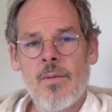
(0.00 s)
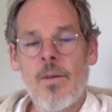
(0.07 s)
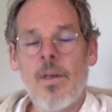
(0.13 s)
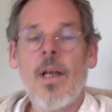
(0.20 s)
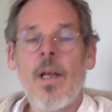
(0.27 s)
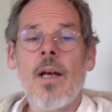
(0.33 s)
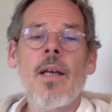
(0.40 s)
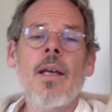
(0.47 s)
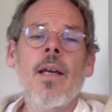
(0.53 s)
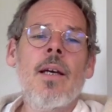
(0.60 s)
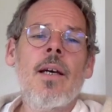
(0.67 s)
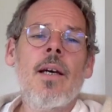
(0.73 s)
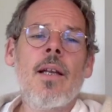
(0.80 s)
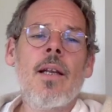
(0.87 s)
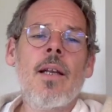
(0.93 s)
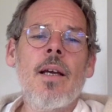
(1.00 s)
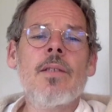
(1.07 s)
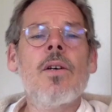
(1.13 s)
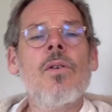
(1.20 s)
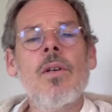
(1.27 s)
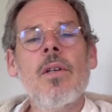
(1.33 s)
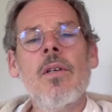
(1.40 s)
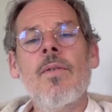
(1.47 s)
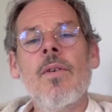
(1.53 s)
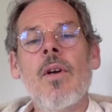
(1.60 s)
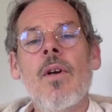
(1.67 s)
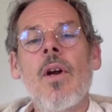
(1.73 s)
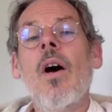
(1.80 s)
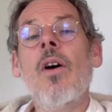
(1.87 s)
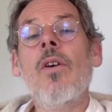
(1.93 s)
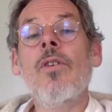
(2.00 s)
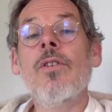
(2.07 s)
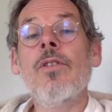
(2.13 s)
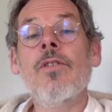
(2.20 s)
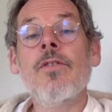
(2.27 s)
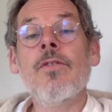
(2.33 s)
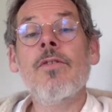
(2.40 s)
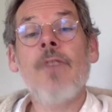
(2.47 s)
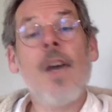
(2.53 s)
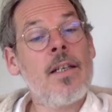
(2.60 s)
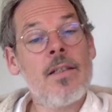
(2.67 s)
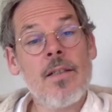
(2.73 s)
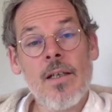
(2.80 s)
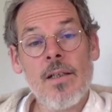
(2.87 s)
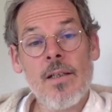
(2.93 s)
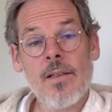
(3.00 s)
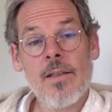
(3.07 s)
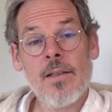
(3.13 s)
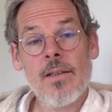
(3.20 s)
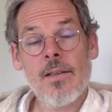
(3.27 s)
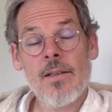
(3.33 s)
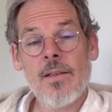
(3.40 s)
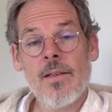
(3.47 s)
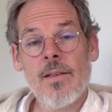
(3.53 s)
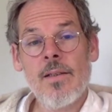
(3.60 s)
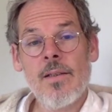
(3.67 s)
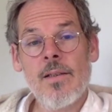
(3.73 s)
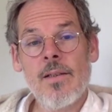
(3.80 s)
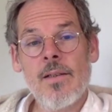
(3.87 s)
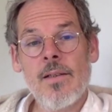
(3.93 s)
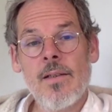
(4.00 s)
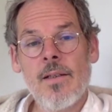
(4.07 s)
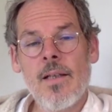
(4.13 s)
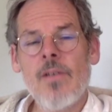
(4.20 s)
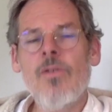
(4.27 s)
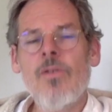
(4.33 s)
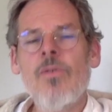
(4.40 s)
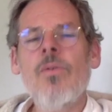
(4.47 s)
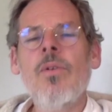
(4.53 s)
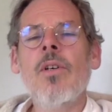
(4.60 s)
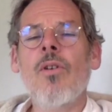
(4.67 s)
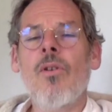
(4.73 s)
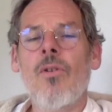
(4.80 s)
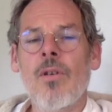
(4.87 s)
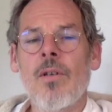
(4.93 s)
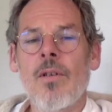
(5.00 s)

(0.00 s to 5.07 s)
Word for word: Well, I had eyes only for orange Fanta, that unicorn,